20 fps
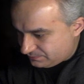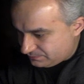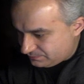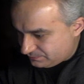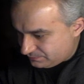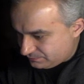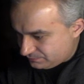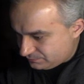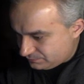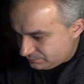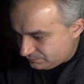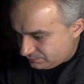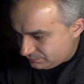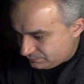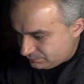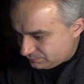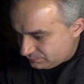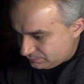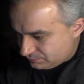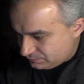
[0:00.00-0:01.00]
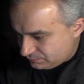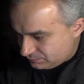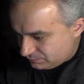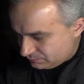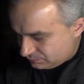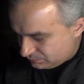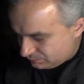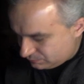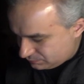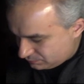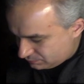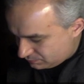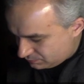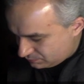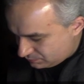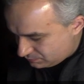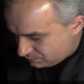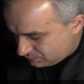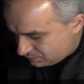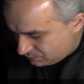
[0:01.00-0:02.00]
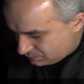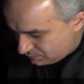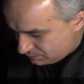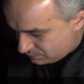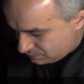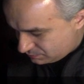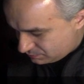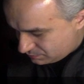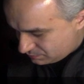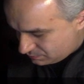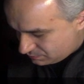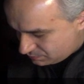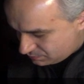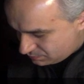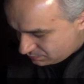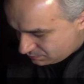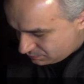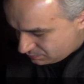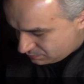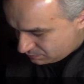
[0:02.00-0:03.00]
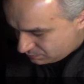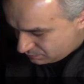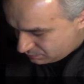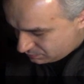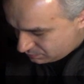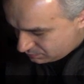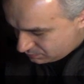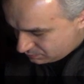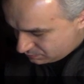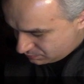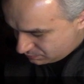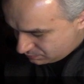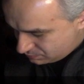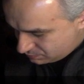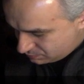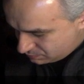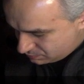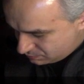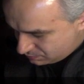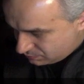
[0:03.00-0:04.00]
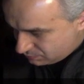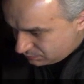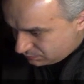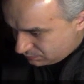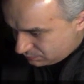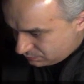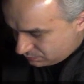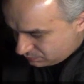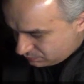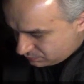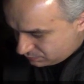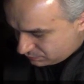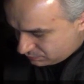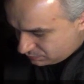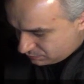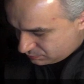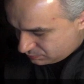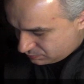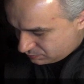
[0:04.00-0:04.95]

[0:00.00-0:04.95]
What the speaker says: Nobody speaks.